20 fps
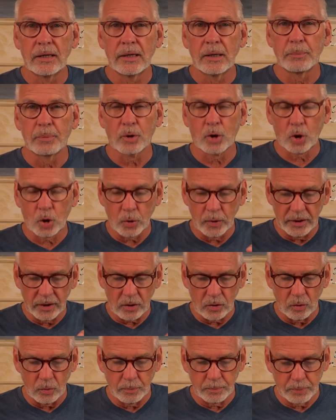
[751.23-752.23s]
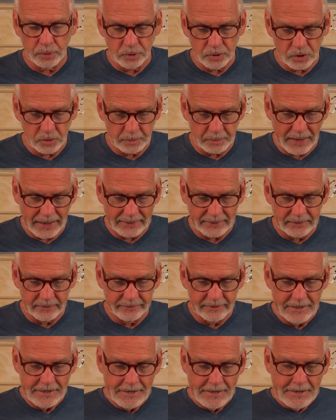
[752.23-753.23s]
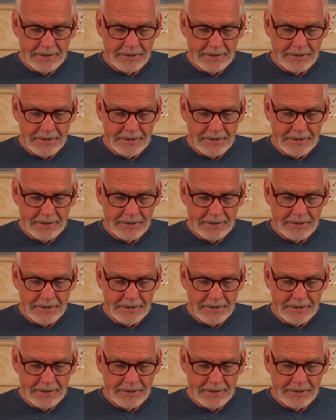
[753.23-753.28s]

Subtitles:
hypocritical perspective.